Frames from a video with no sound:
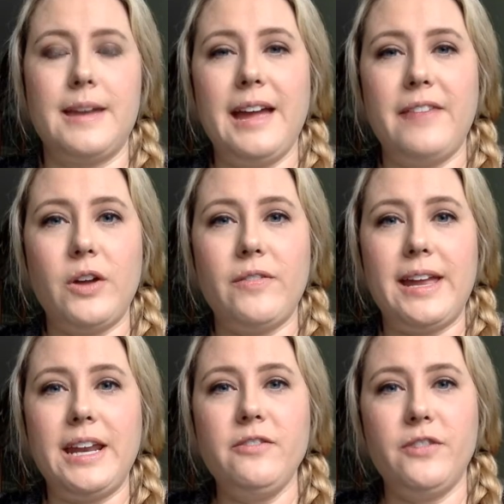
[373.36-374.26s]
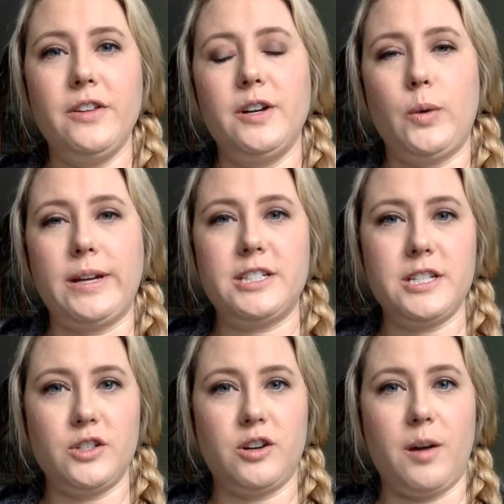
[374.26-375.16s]
If you have any further
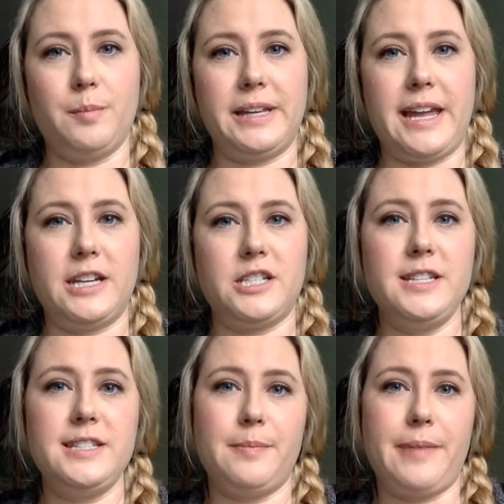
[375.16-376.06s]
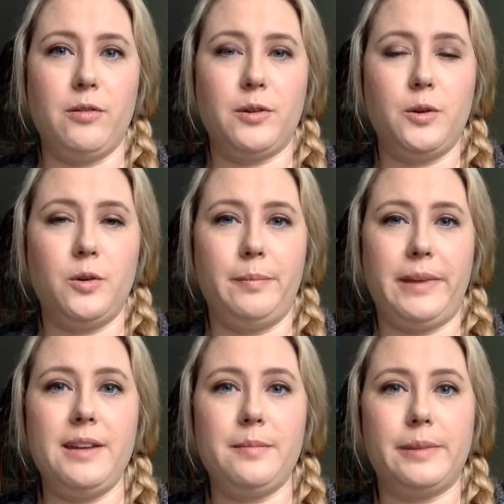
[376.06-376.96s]
questions or complications about Google
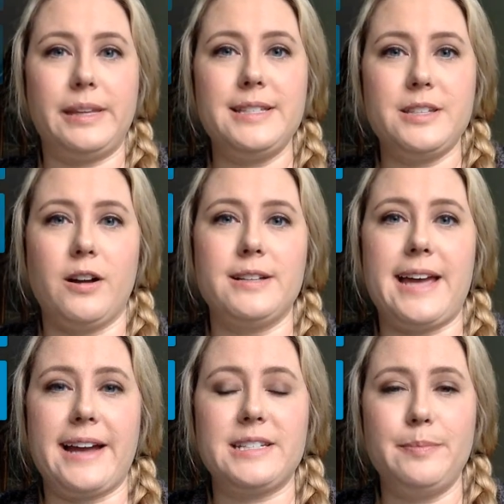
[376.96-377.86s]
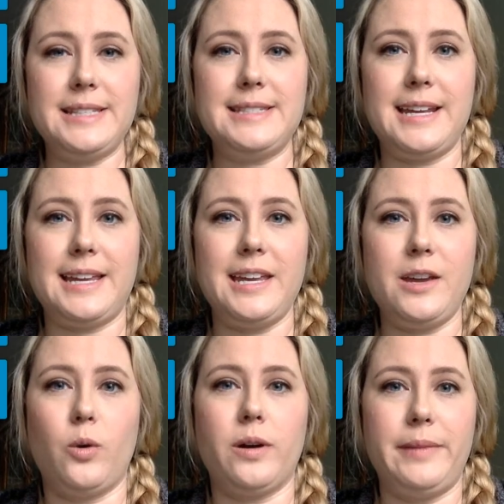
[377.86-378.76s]
Meet, please contact Miss Nikki
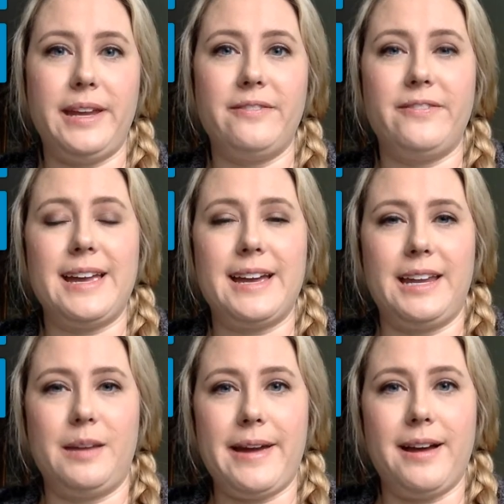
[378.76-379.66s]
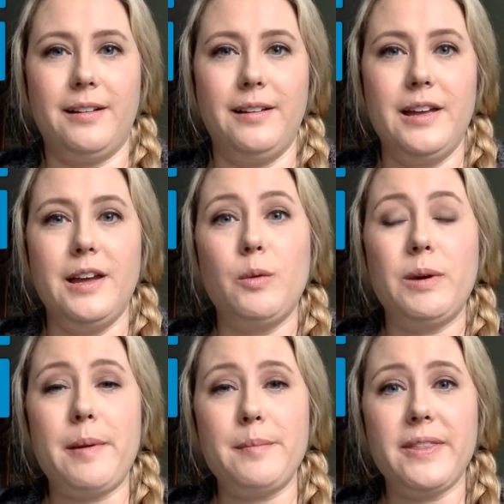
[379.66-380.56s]
or me via email.
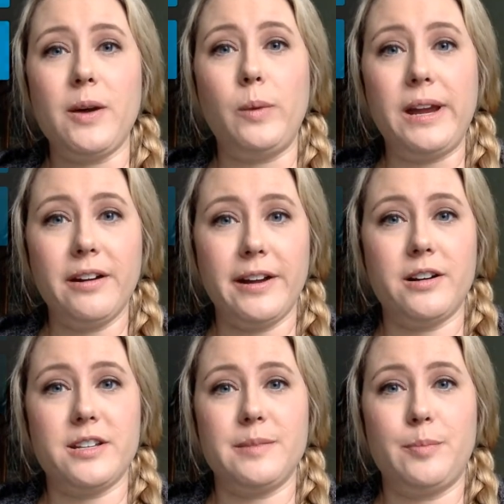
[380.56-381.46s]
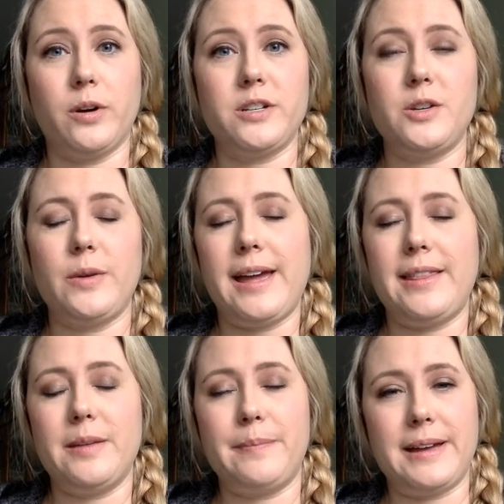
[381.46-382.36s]
Remember that we are here to support you
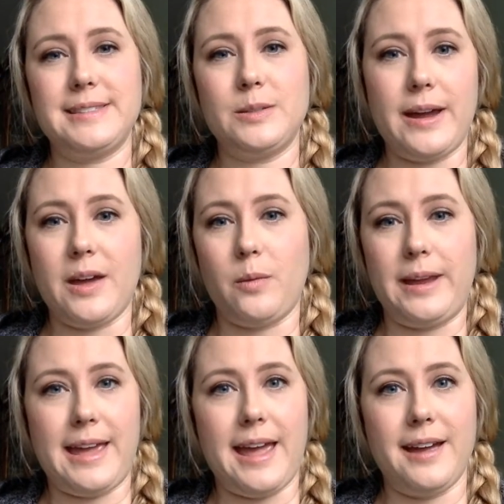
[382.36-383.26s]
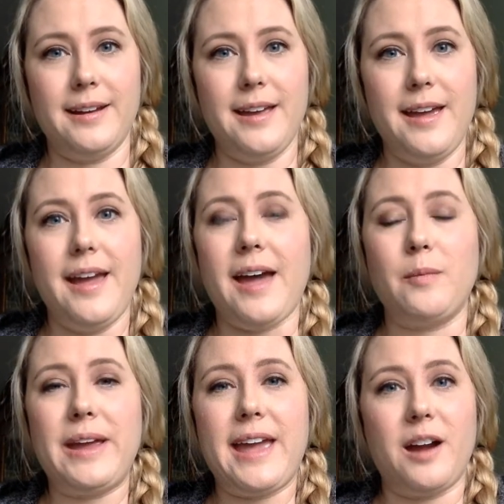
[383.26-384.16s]
in the best way that we can,
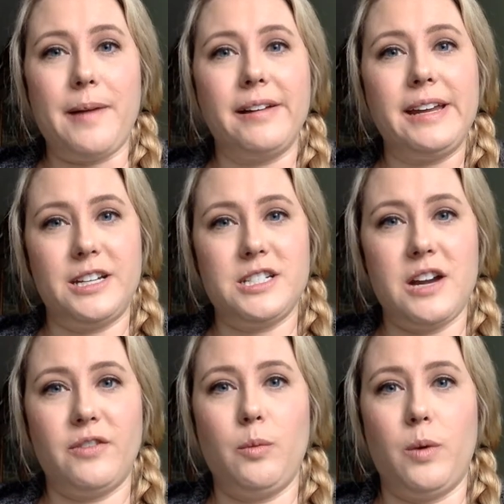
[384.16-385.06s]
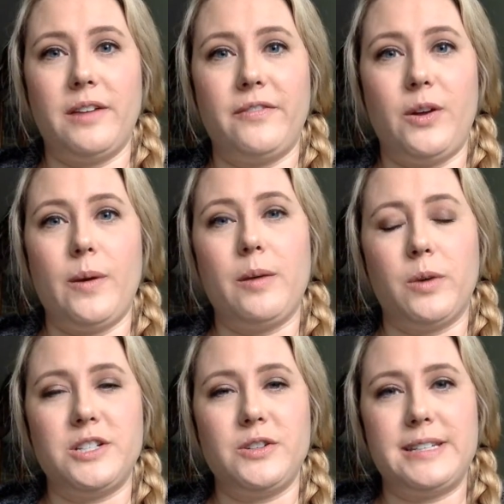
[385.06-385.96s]
and we care about each and every one of you and
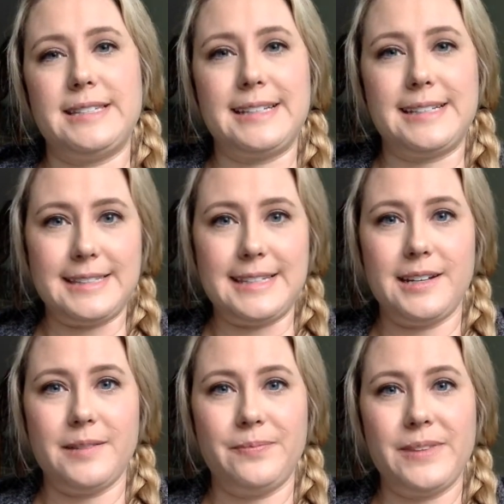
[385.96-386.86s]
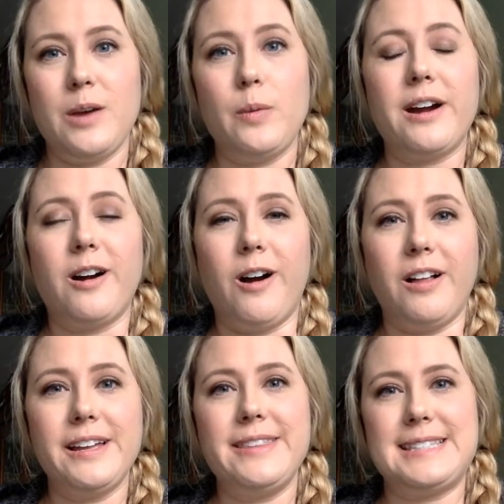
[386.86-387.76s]
want you to succeed. We are
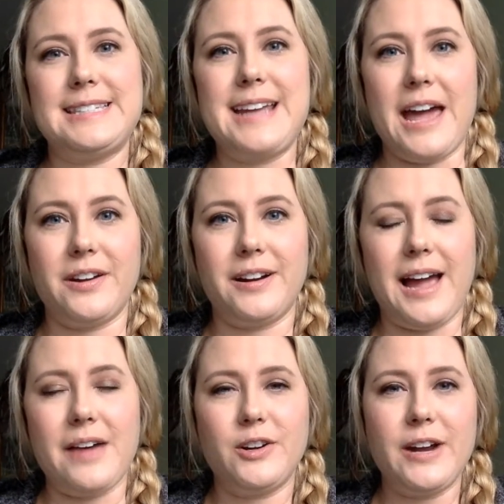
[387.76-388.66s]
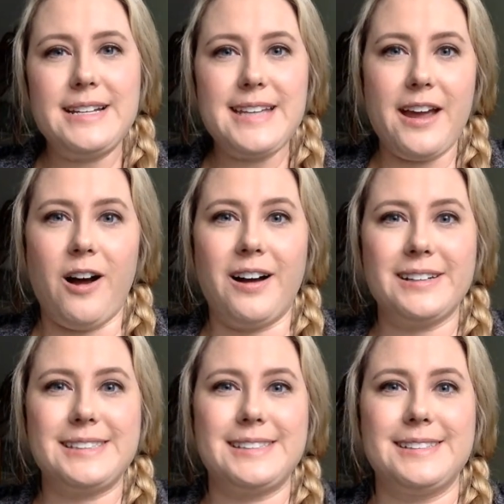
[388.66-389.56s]
all in this together. Have a great day,
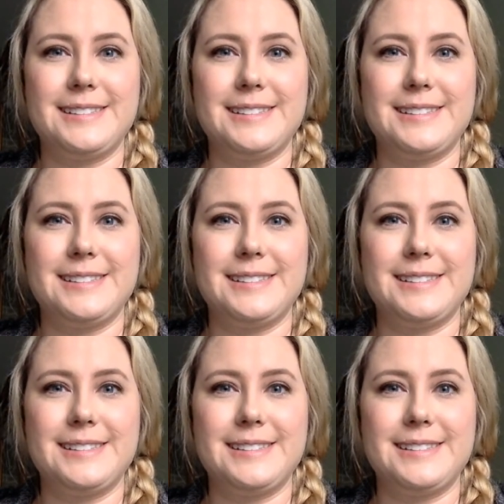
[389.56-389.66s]
Hawks!